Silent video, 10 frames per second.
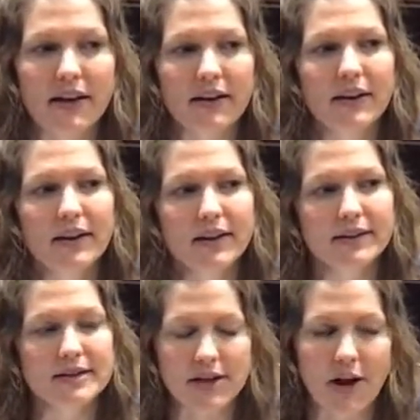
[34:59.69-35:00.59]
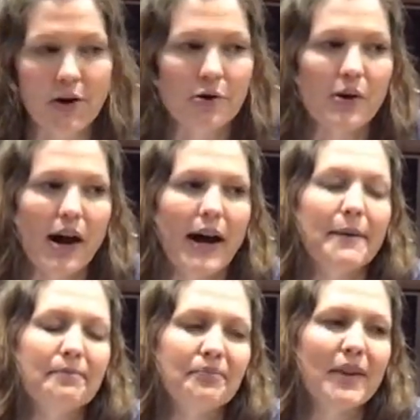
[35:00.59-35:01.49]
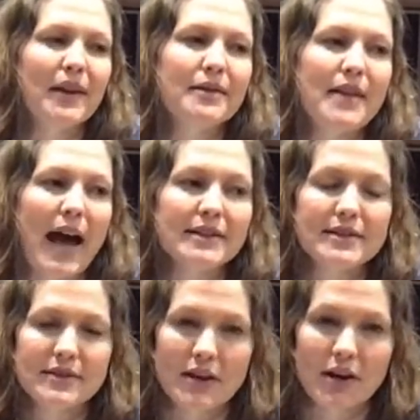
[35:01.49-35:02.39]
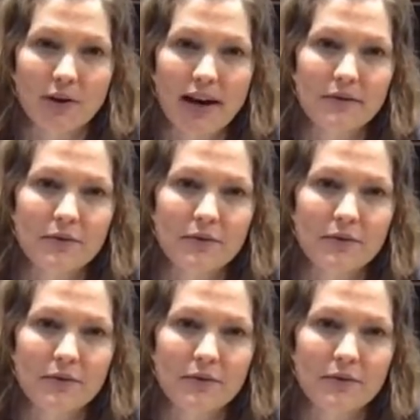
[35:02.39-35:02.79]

So that's a great